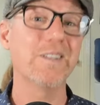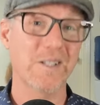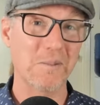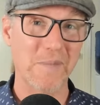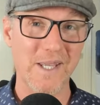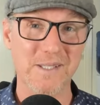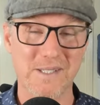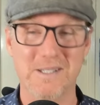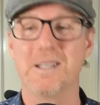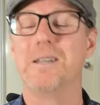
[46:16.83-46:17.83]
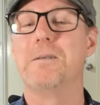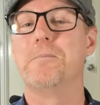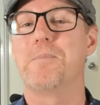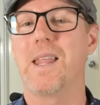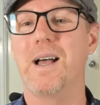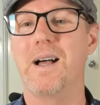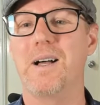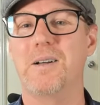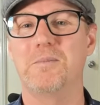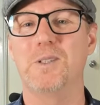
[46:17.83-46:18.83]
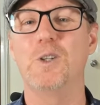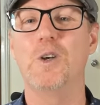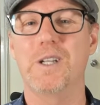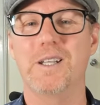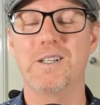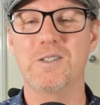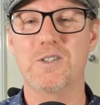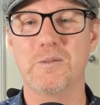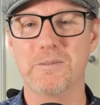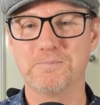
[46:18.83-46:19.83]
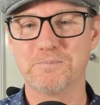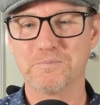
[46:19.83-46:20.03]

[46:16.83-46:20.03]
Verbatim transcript: to commence um, learning an instrument.